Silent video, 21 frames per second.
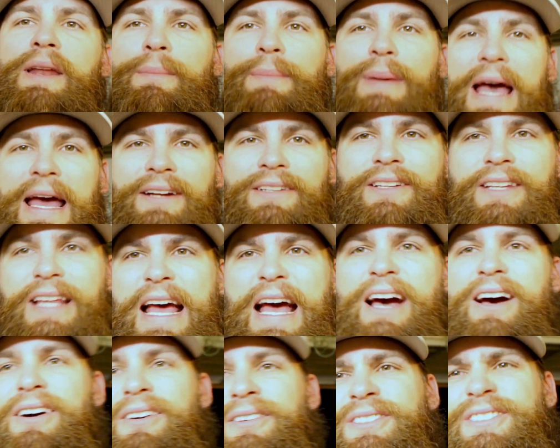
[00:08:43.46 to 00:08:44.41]
it back to the
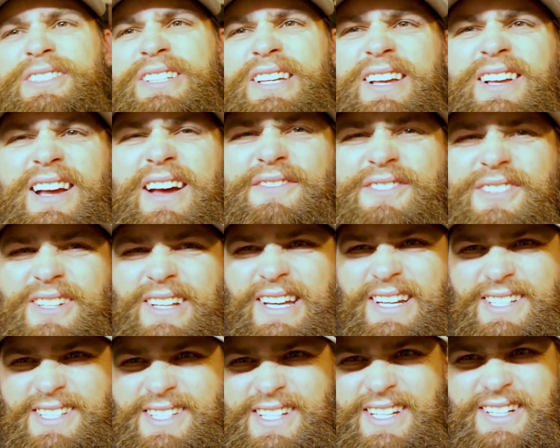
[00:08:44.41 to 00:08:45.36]
house after
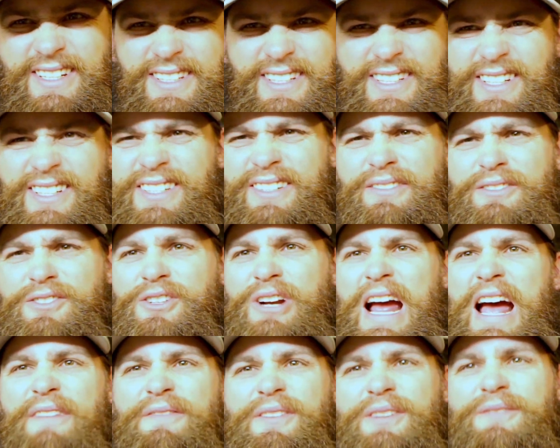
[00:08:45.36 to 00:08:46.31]
like sitting in
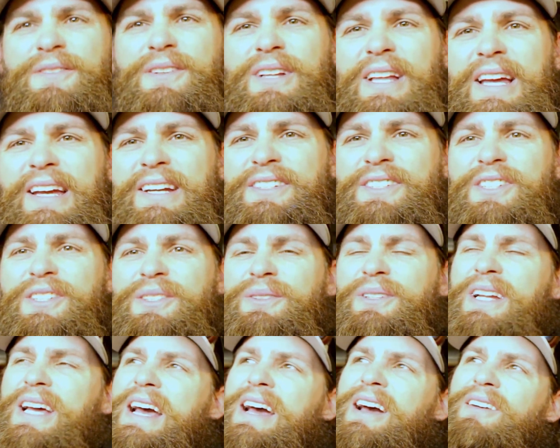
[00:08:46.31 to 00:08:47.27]
traffic for like
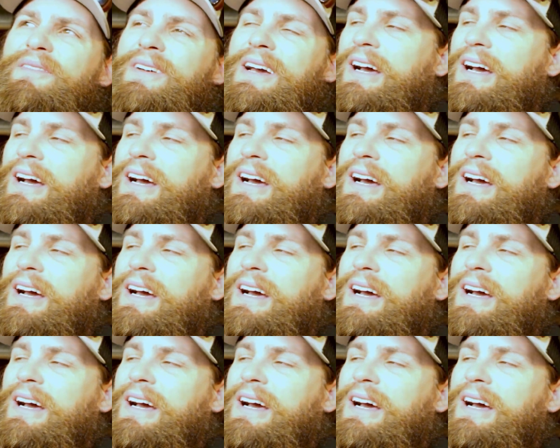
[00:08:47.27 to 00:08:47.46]
2.5